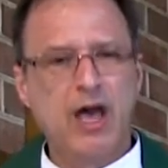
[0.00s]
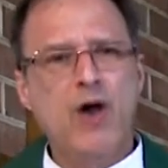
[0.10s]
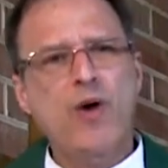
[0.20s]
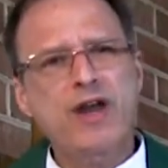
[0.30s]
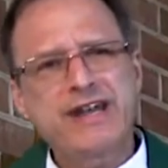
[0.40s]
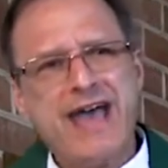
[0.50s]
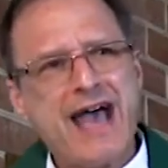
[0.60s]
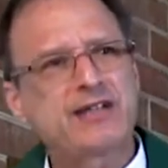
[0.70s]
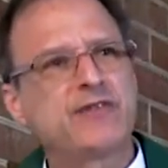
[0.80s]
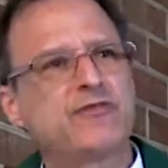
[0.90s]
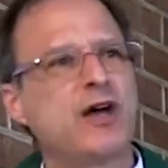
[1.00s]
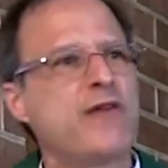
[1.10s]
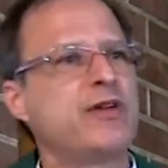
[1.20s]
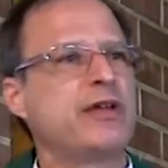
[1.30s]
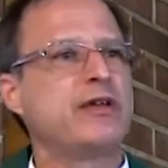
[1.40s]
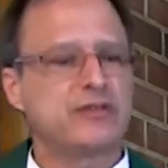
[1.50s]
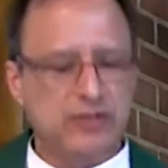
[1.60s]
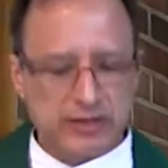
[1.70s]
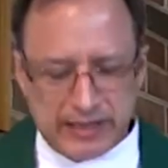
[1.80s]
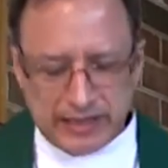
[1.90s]
What an act of love it is to
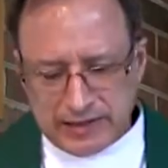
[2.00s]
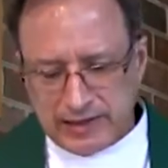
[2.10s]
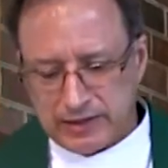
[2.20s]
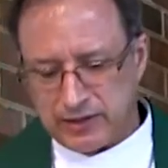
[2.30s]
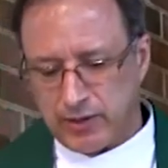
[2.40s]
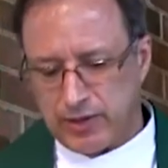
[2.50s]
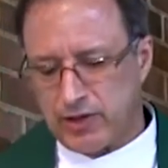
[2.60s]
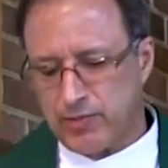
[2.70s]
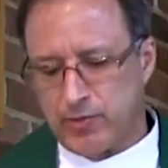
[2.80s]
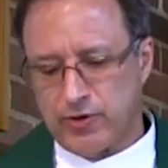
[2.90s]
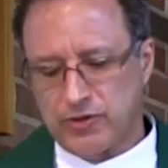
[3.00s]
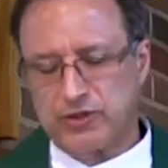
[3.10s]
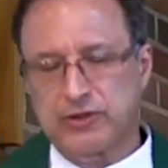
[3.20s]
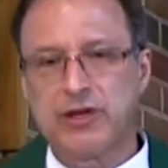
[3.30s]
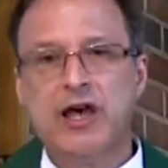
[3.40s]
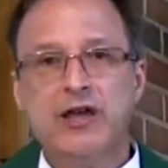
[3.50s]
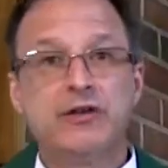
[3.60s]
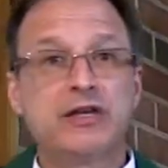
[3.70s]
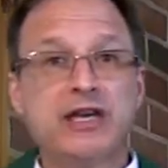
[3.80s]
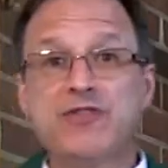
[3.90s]
listen to another person, to
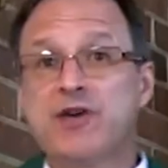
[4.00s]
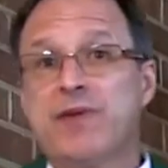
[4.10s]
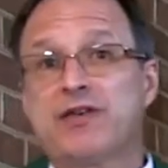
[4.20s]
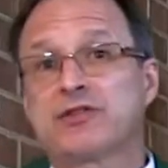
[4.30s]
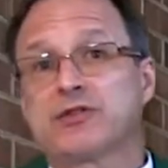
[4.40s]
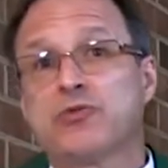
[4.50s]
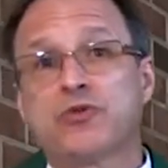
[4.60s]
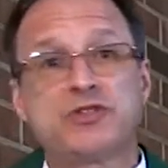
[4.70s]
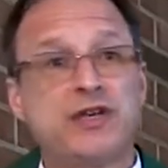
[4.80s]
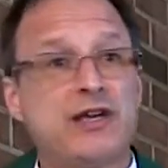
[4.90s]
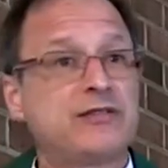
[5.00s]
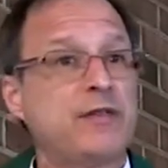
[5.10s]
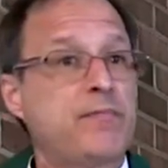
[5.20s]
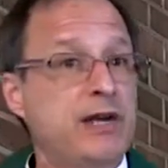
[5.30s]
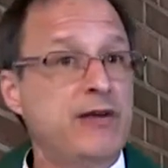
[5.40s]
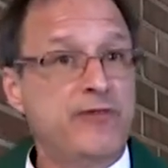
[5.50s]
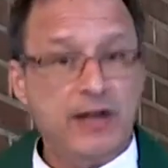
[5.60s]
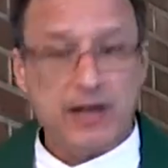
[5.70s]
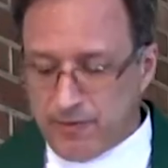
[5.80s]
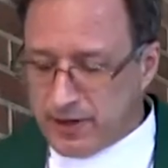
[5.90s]
give them, as Luther says, the benefit
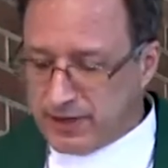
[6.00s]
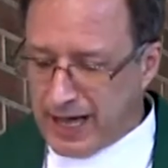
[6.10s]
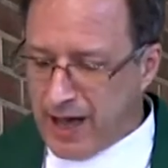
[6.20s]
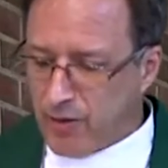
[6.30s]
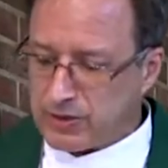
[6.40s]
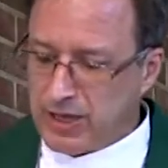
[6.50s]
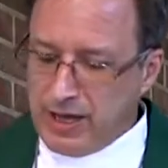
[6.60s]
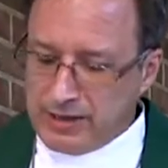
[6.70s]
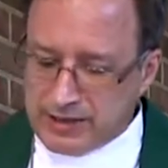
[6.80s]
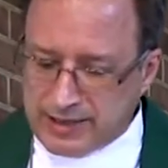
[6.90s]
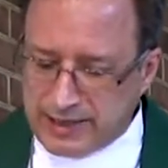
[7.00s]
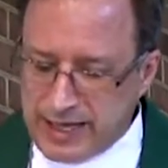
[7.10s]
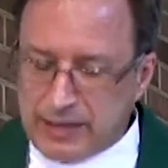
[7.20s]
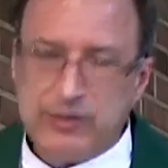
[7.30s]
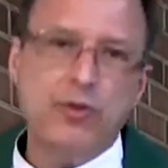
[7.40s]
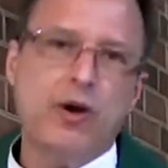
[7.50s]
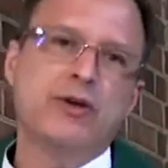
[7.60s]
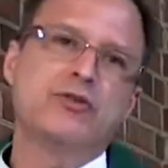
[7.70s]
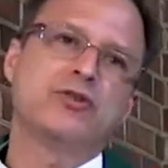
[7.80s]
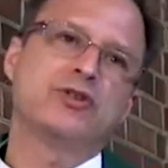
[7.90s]
of the doubt, to seek to
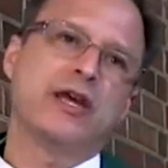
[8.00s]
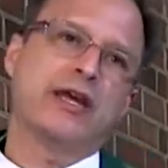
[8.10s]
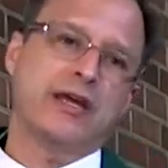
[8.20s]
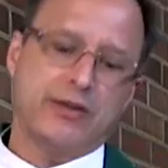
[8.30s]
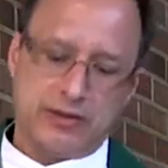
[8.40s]
understand,